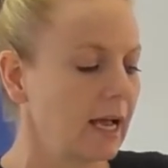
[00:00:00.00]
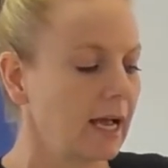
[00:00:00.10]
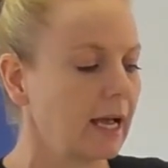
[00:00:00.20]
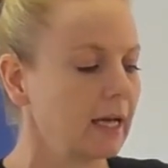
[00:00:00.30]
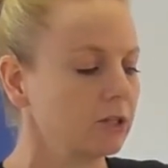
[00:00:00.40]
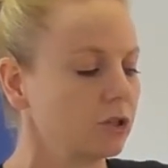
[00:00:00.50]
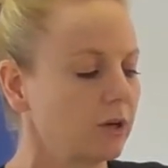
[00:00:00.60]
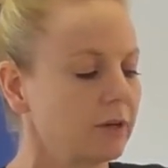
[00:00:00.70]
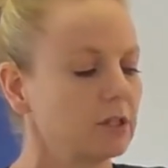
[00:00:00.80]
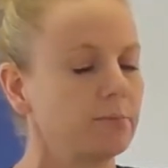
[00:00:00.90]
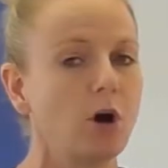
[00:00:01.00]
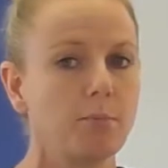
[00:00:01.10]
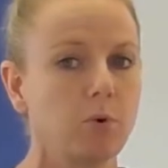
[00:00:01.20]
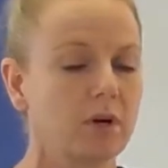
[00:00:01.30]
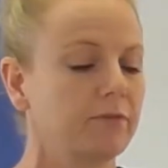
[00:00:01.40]
and you're going to
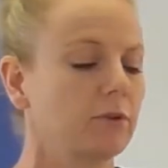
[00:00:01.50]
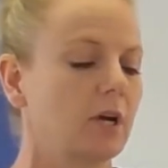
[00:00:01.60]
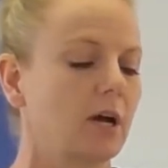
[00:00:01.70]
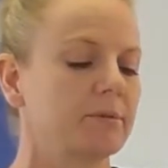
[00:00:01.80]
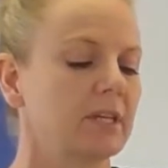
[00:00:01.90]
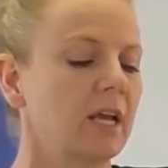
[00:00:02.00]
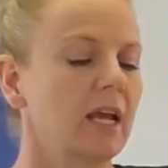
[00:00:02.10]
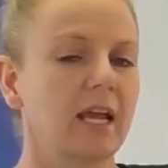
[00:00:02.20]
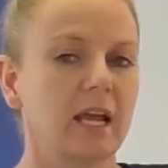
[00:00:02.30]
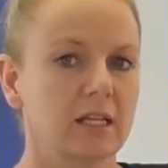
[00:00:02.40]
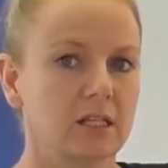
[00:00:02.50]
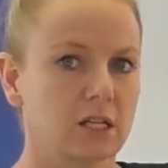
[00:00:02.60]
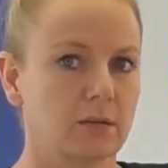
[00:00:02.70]
pop one of your cups into the